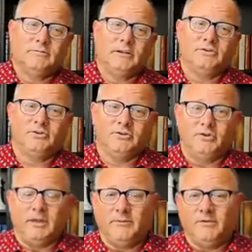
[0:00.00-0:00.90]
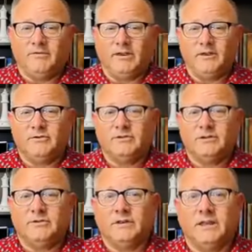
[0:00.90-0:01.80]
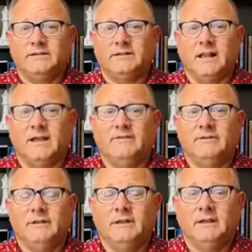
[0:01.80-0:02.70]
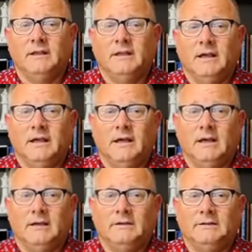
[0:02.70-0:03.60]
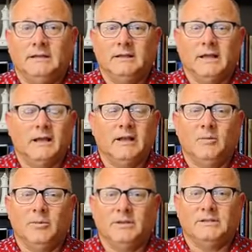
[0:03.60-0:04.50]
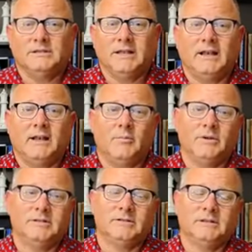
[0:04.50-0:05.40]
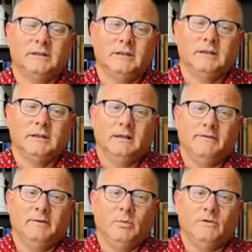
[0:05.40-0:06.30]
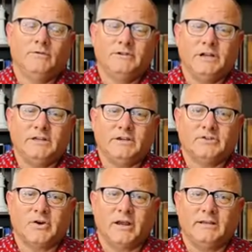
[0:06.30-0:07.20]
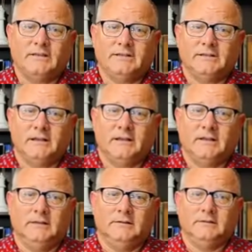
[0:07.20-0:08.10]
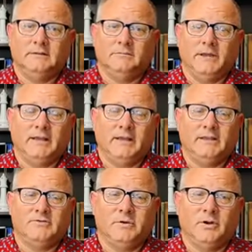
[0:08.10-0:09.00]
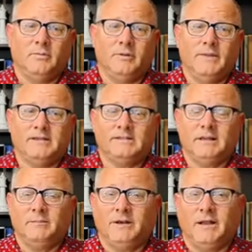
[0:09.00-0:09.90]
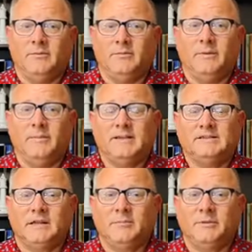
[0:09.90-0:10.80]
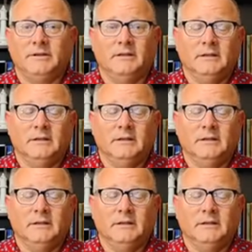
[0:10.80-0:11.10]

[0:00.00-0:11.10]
make sure you keep your fingers in your kid's life. God help us. God help us. If it weren't for Jesus Christ, my kids would all be messed up and I would be messed up and